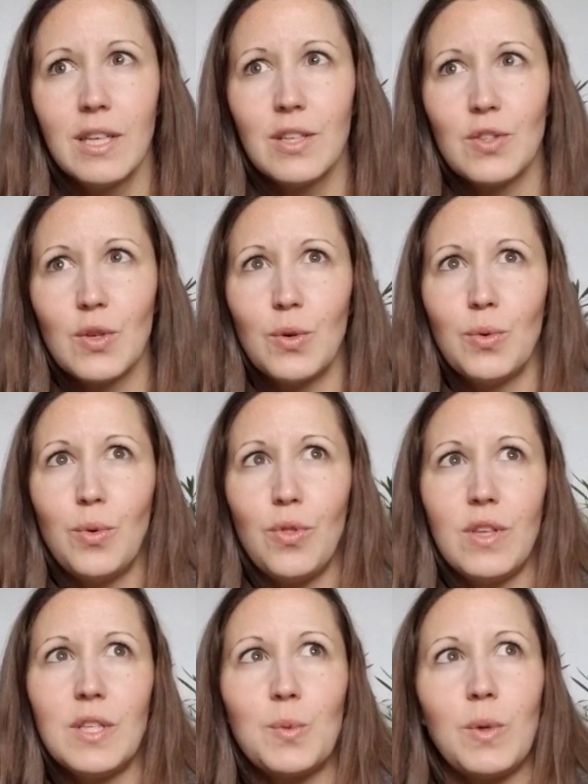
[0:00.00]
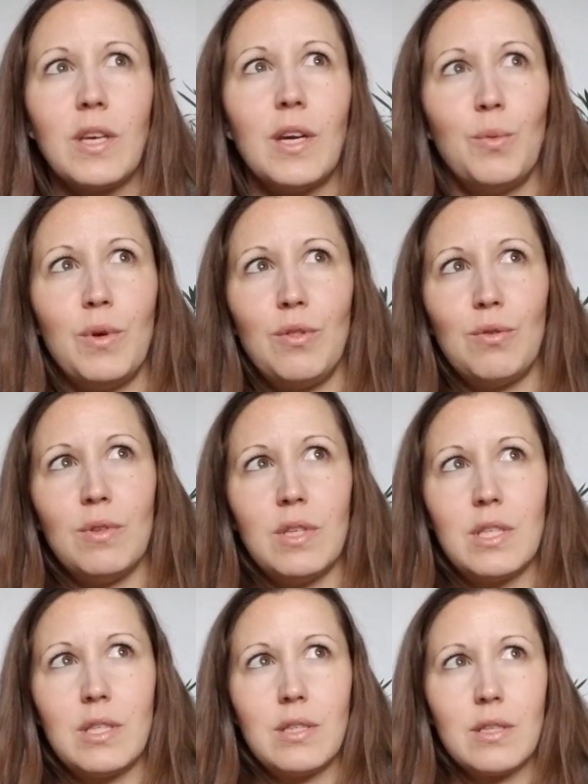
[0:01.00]
So this week I went through
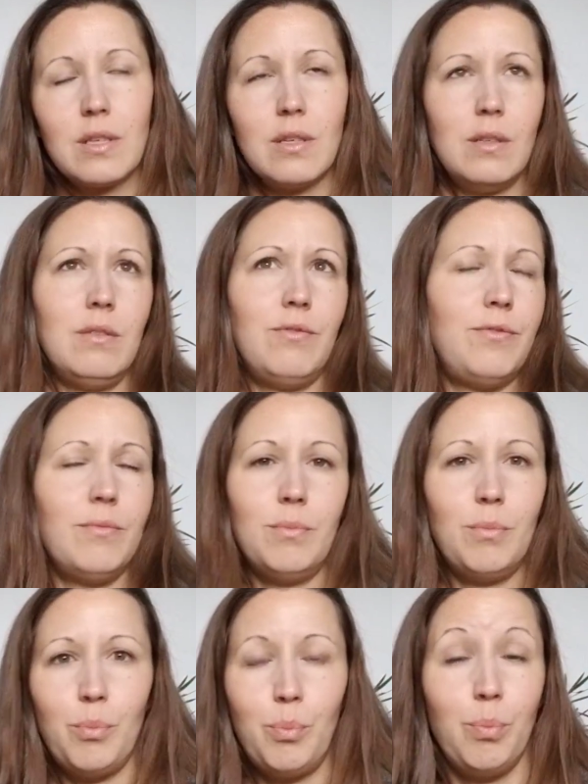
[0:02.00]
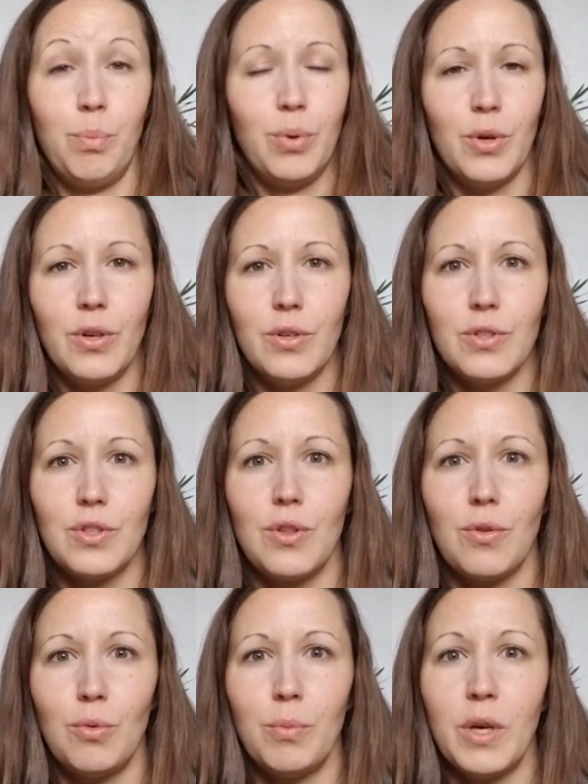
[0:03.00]
this kind of purge
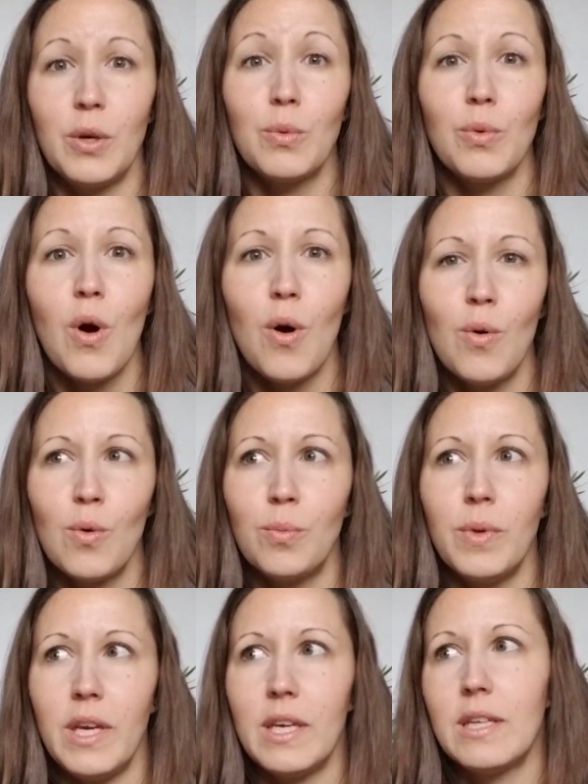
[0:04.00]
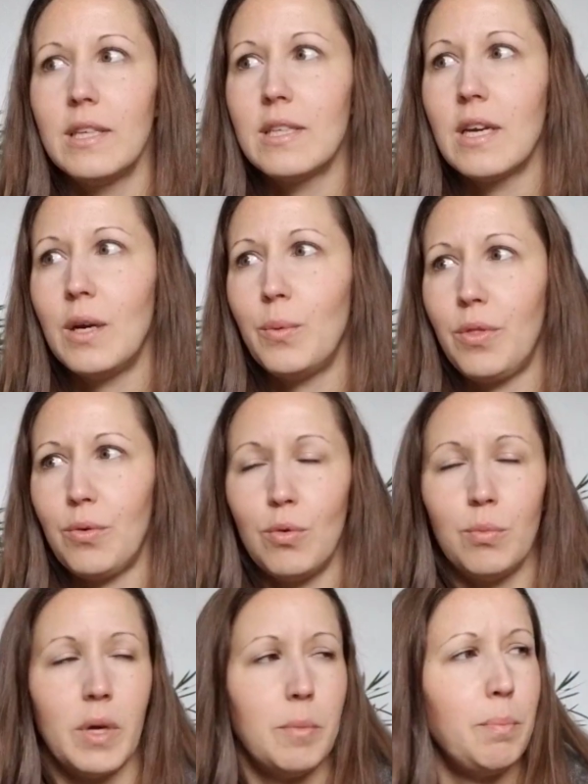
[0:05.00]
through my own home and I went
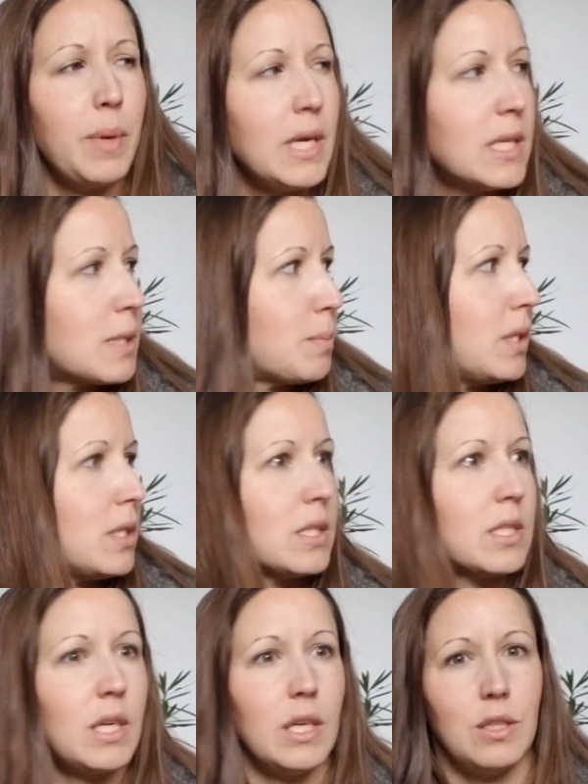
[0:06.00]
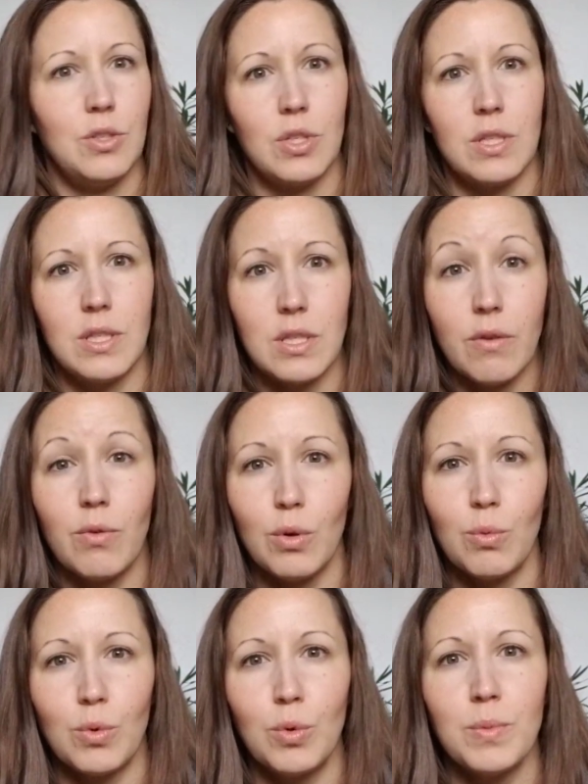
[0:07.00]
through my basement and just
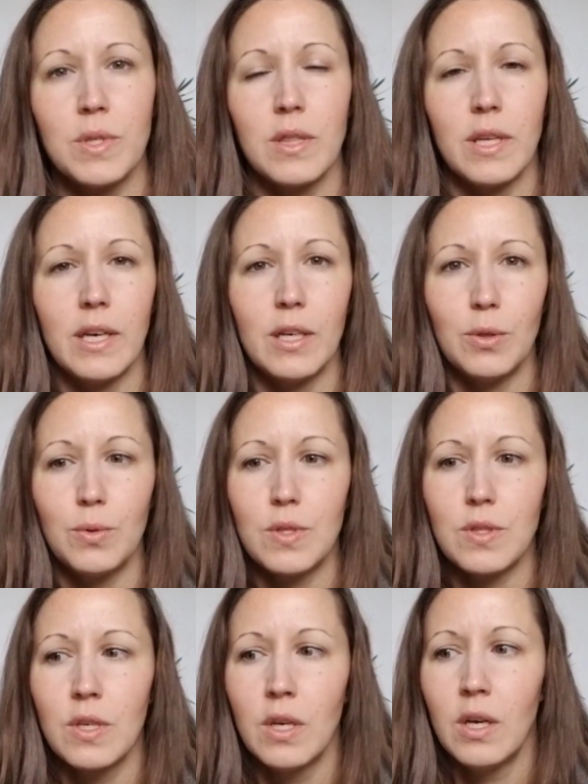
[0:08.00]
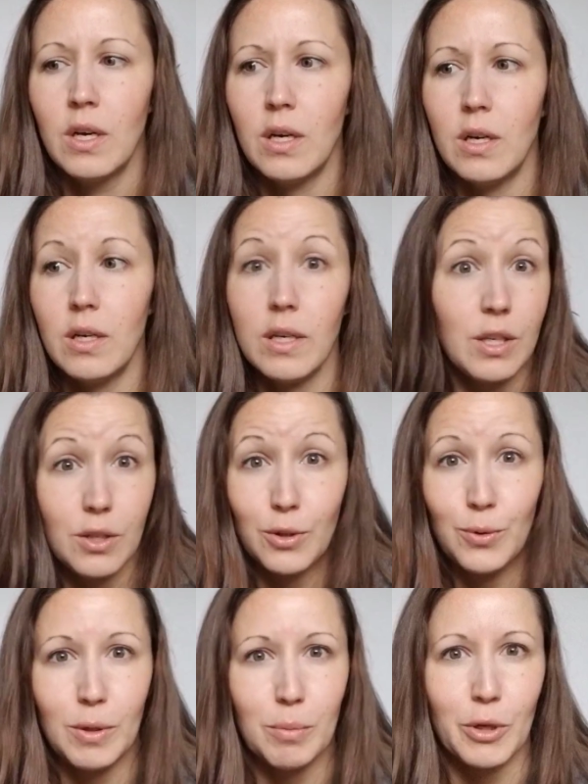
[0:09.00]
several rooms in the house, uh,
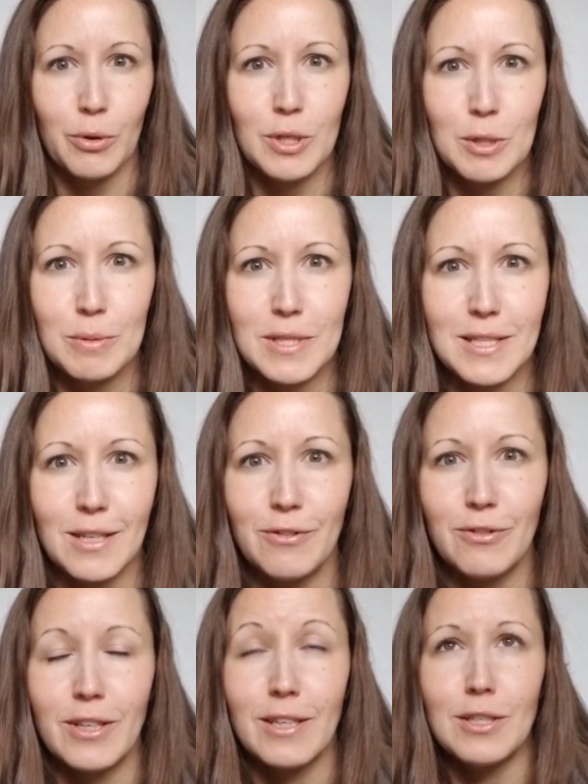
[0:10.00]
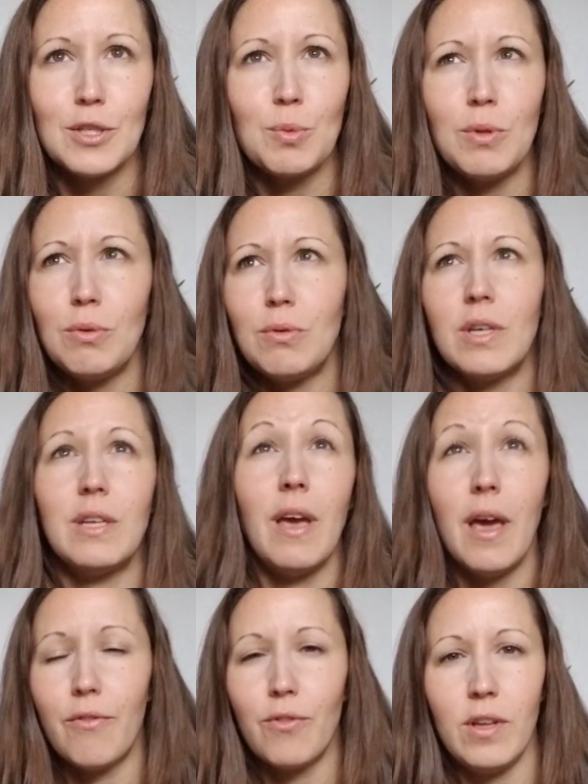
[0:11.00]
including my Christmas stuff. Like I just went through kind of
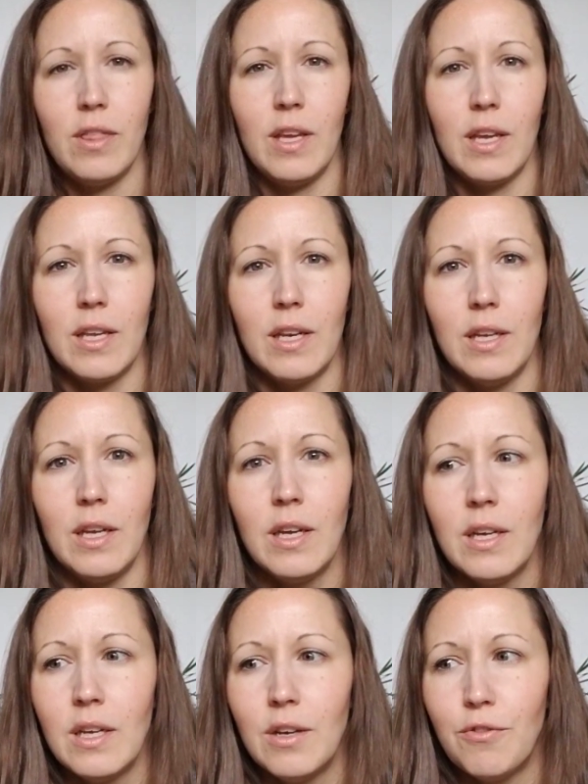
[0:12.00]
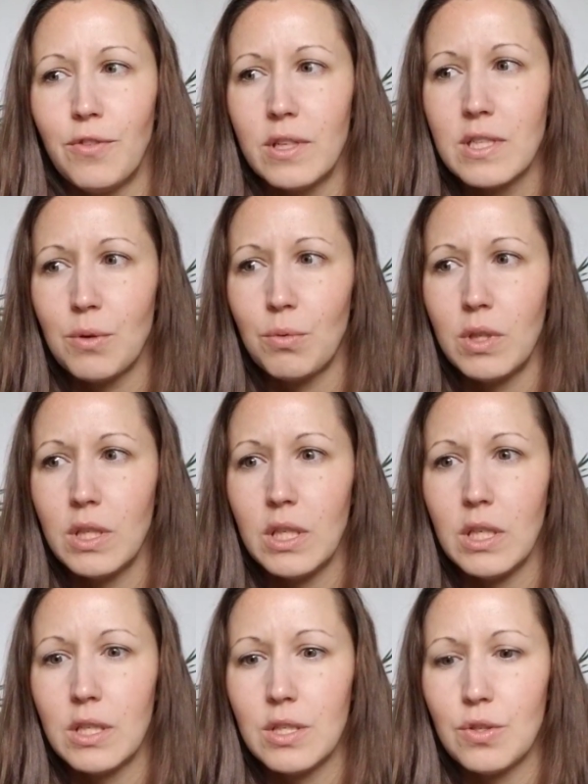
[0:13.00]
everything and I felt I really
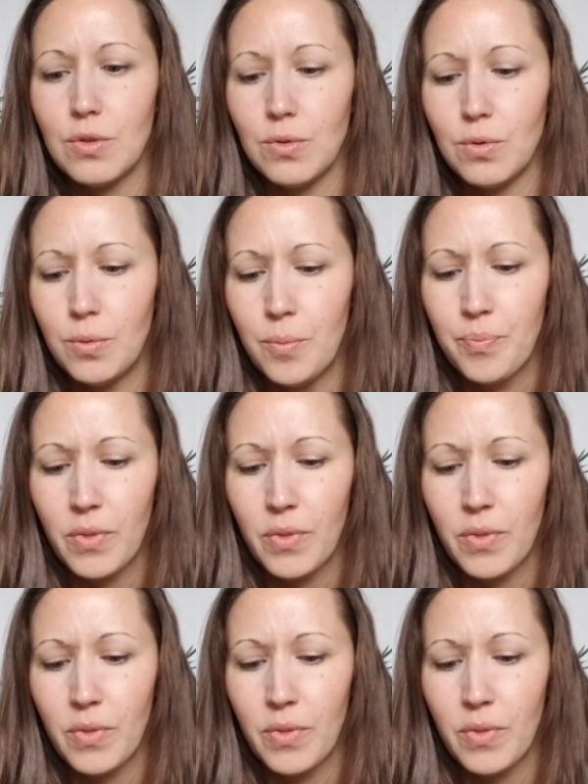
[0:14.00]
needed to